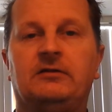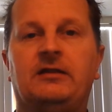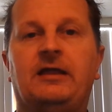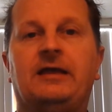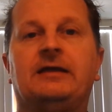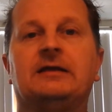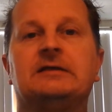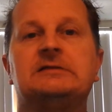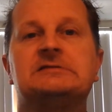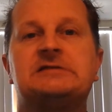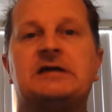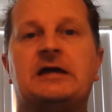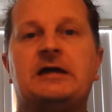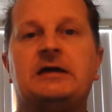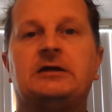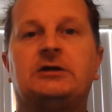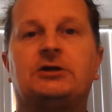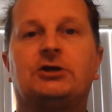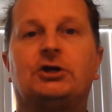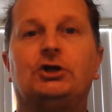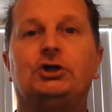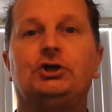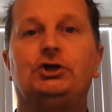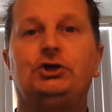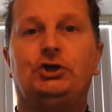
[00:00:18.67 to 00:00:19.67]
They can
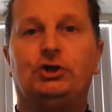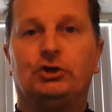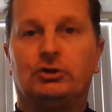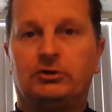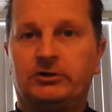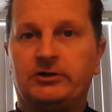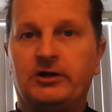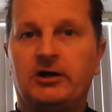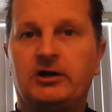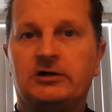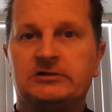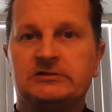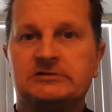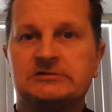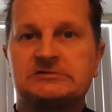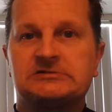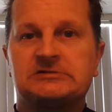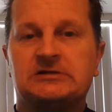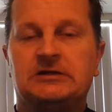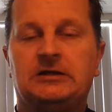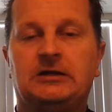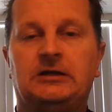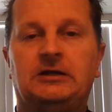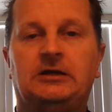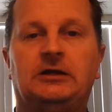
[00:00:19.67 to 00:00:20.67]
take your
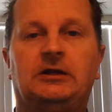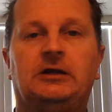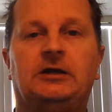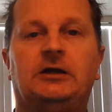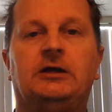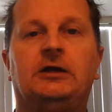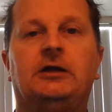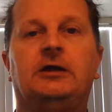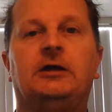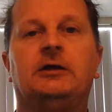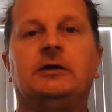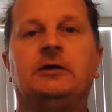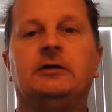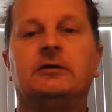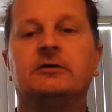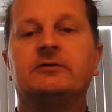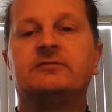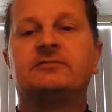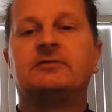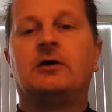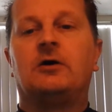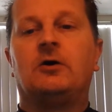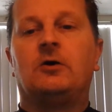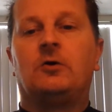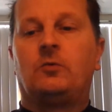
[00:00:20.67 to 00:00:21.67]
guns.
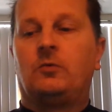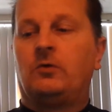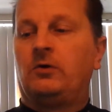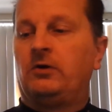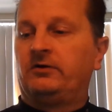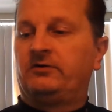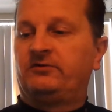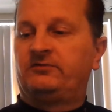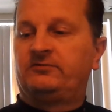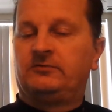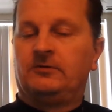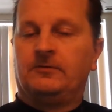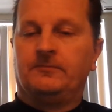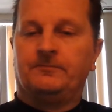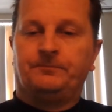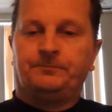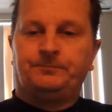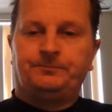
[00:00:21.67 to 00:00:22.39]
Here's how it works.